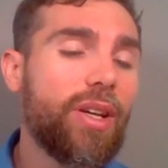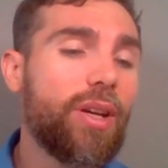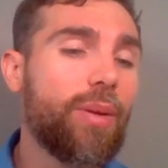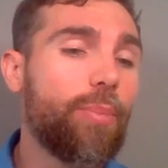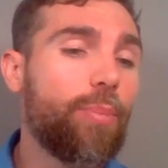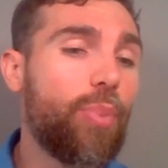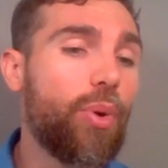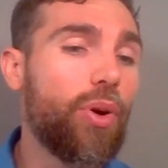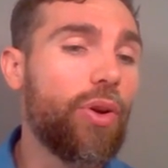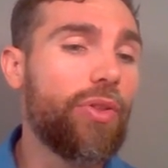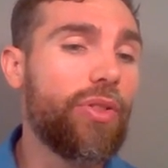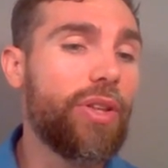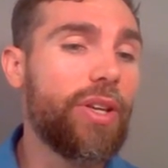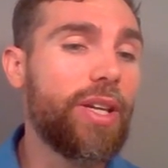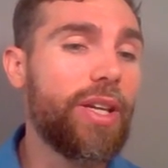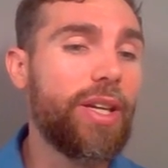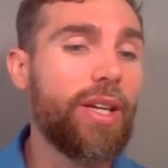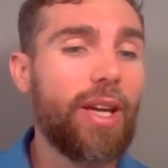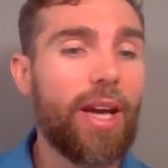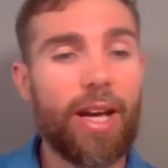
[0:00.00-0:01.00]
but
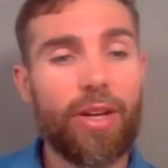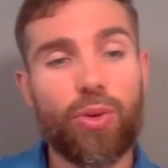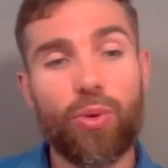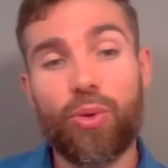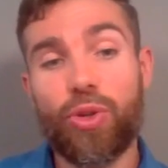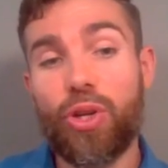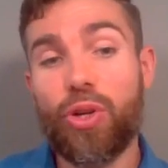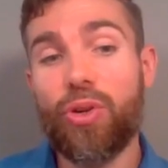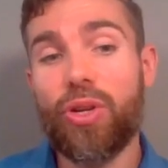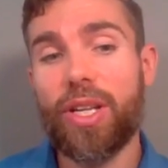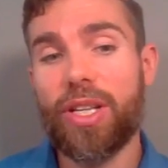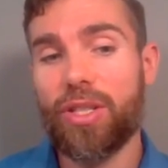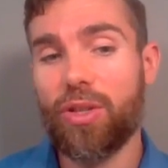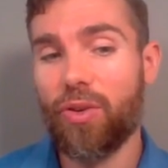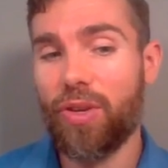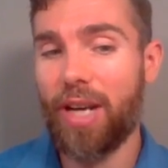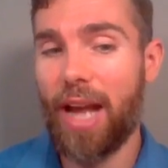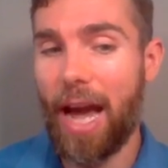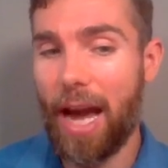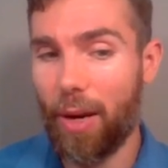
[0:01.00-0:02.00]
the actual units
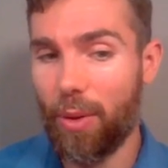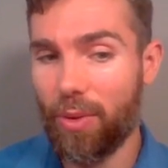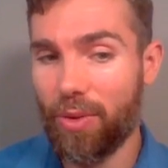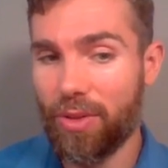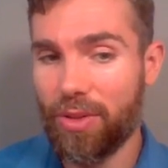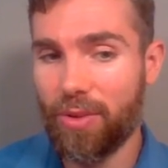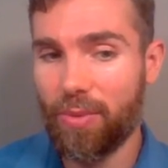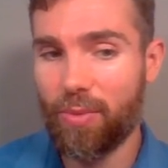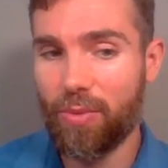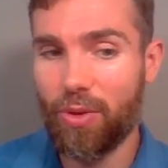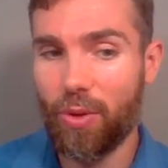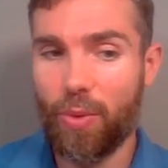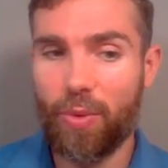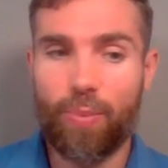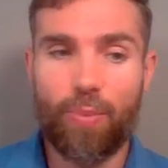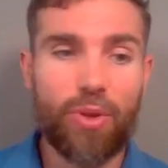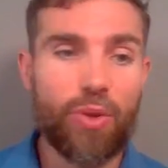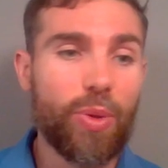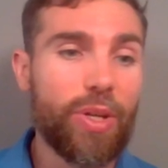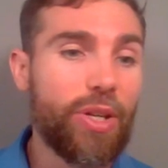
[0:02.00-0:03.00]
are in hours. So it's
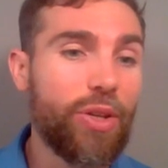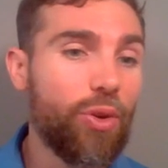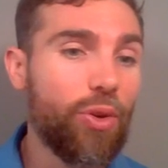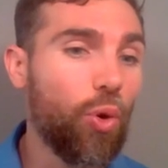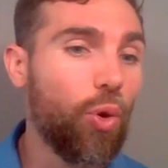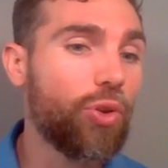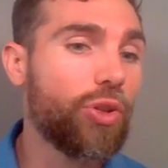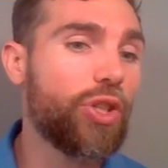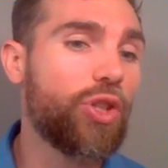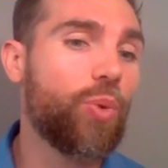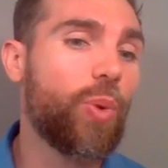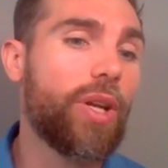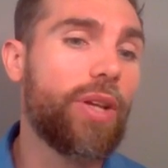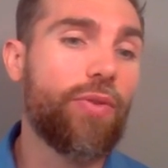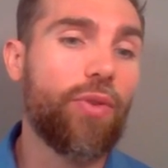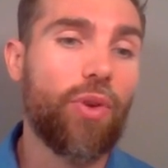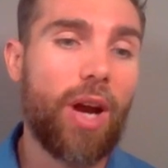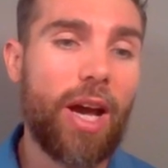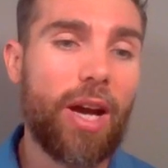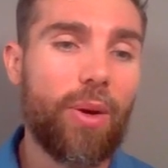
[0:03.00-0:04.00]
between 0 and
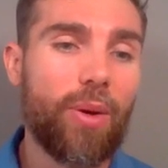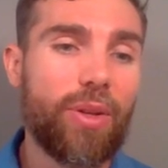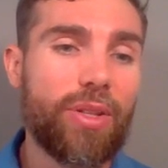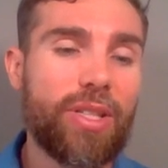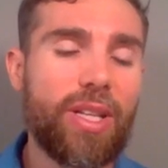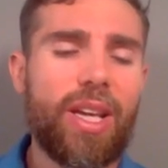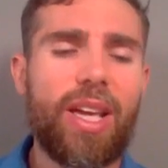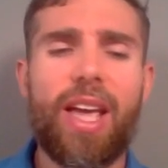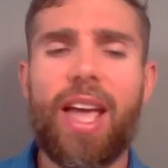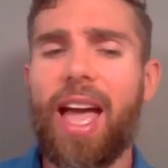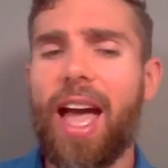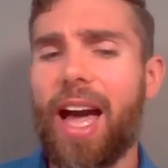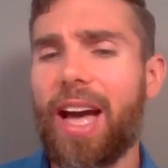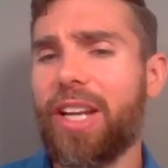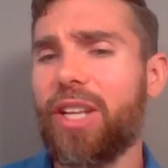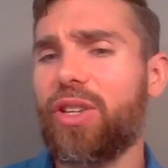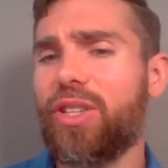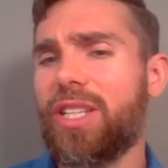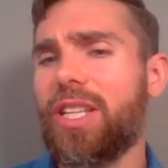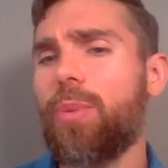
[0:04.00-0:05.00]
24 hours.
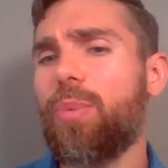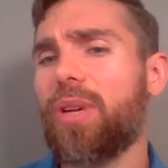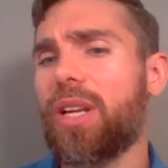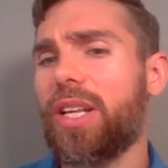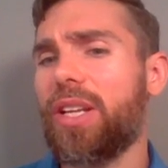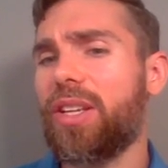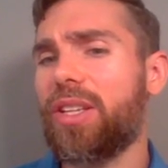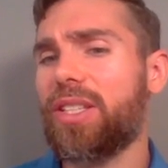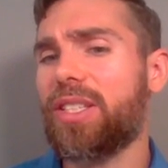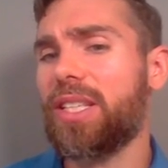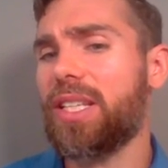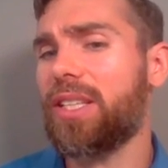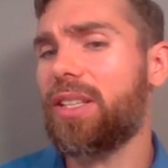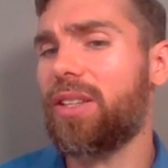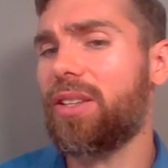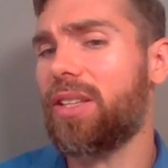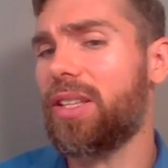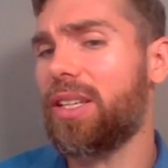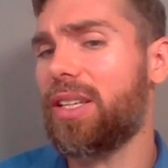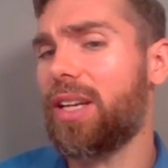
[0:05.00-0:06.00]
And you typically see
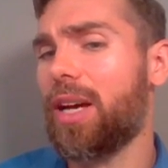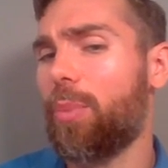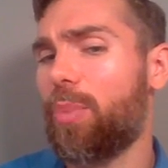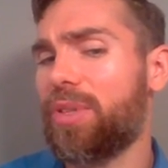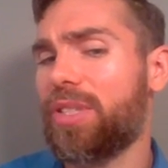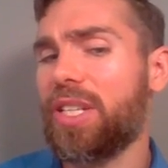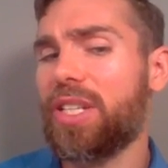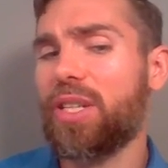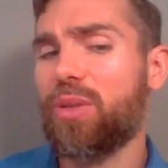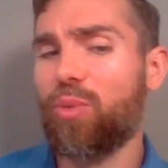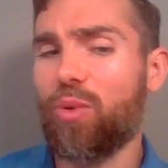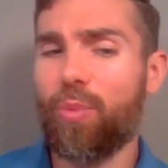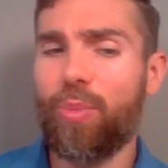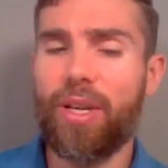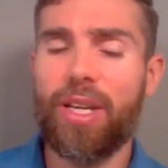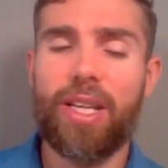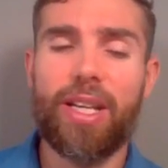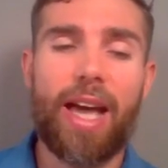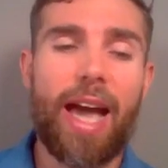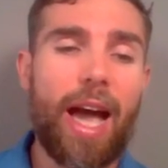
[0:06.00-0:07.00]
that the position will
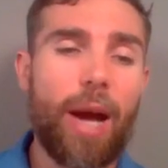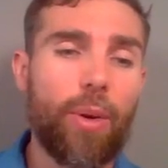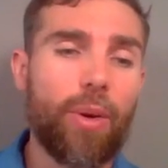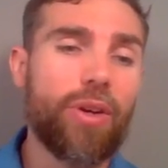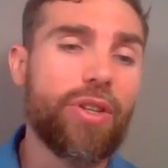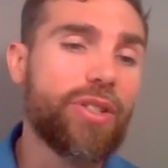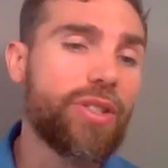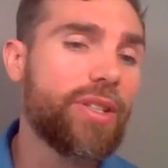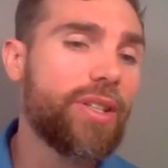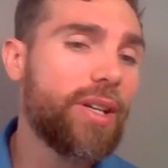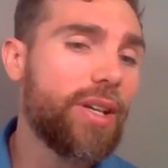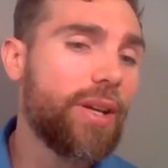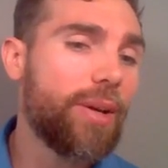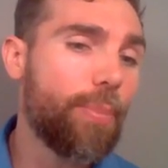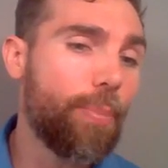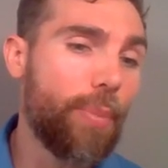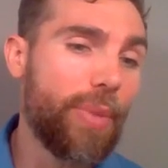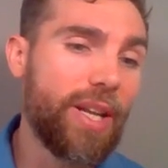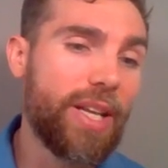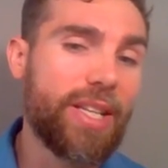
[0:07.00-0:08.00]
be in hours,
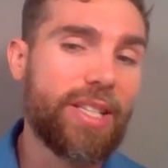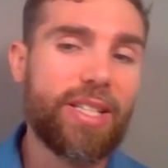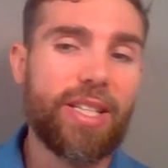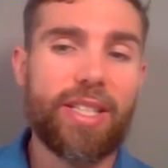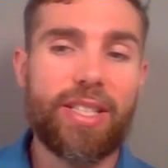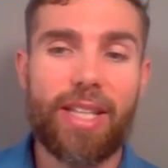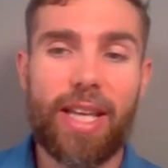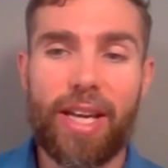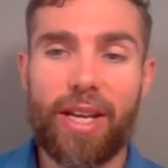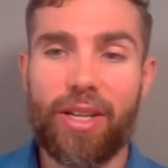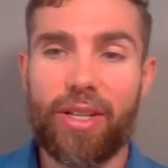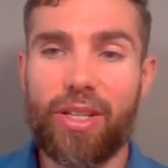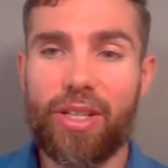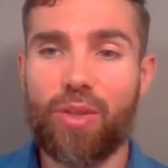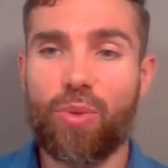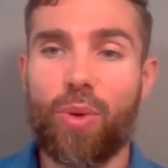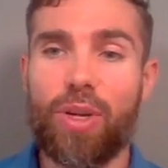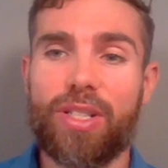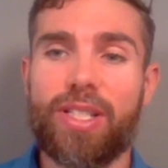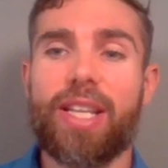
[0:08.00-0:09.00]
minutes,
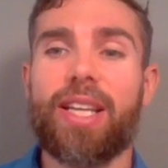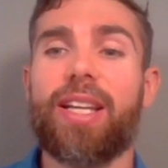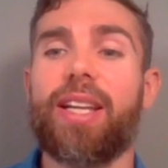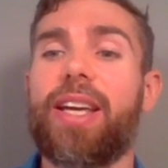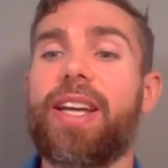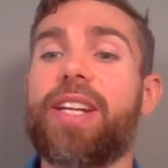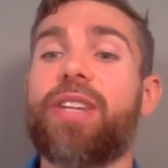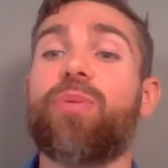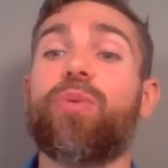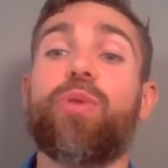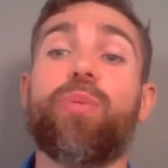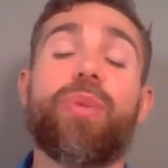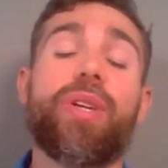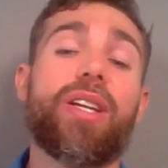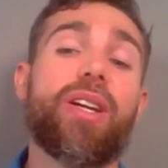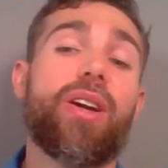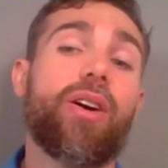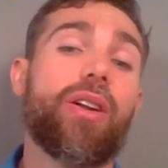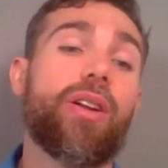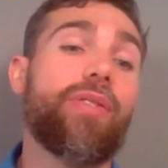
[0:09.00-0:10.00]
seconds, whereas declination would
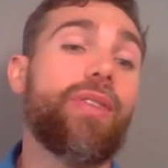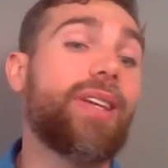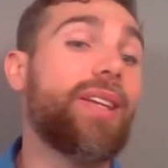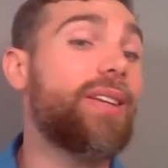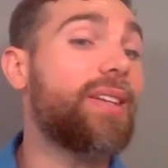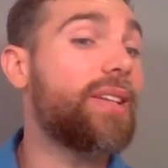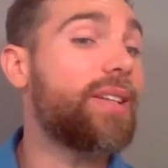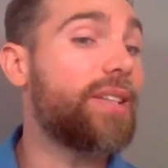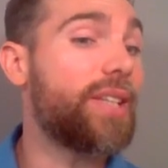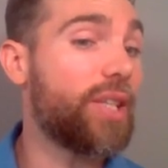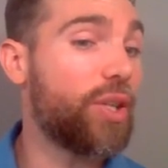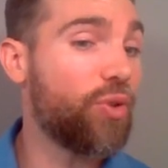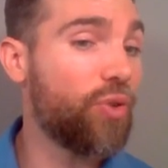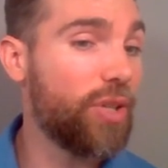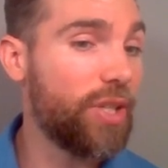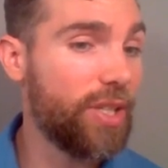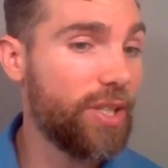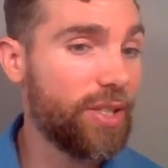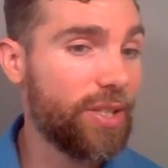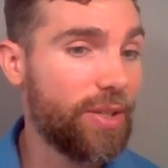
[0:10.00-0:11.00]
be kind of in
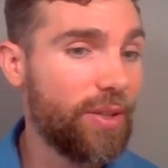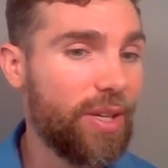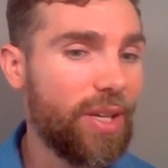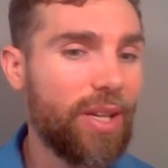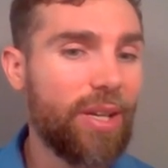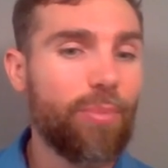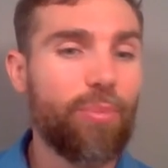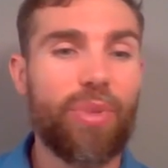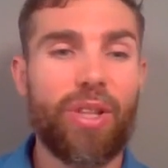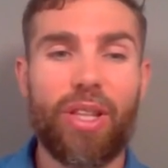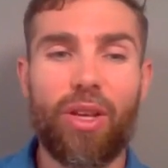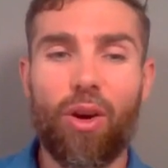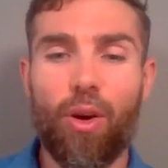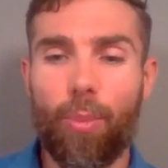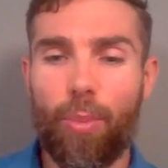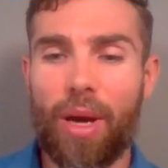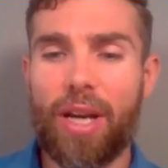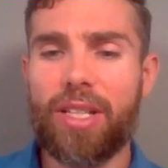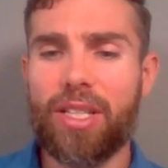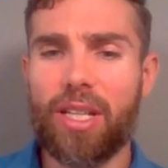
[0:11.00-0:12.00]
degrees. But they are
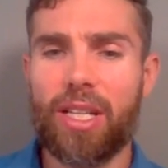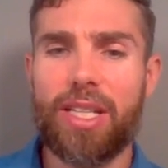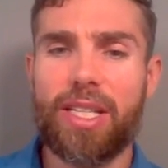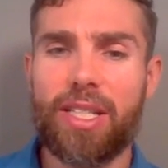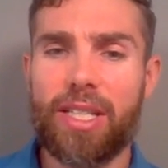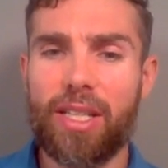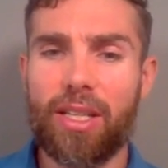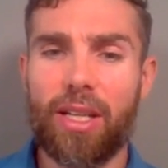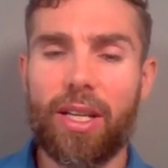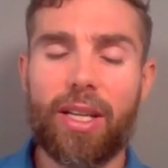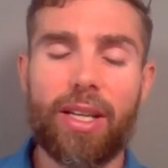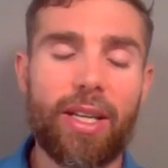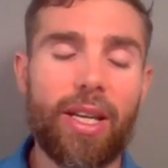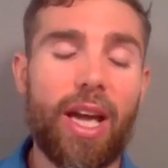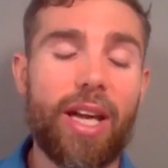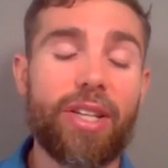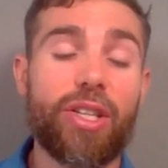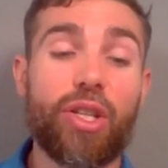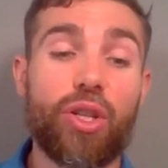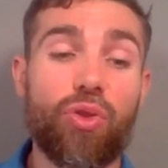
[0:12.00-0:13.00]
basically still
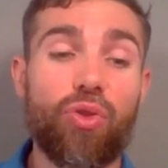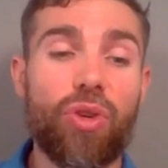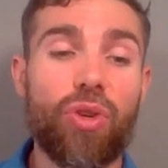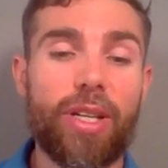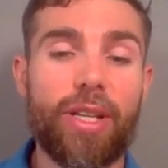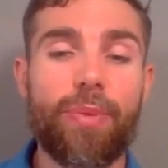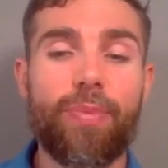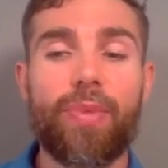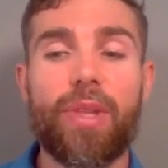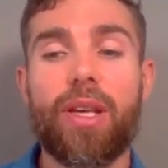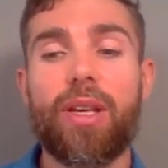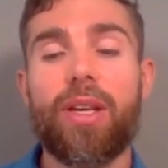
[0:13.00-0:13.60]
a degree,